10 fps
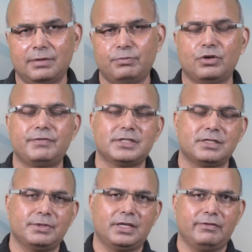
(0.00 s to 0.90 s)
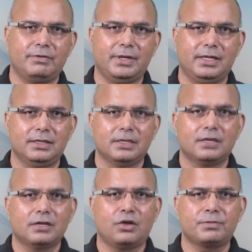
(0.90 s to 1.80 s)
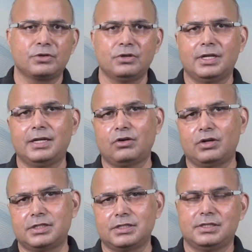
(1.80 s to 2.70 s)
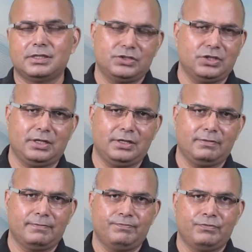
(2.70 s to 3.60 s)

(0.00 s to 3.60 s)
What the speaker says: report which has been given by Comptroller and Auditor General.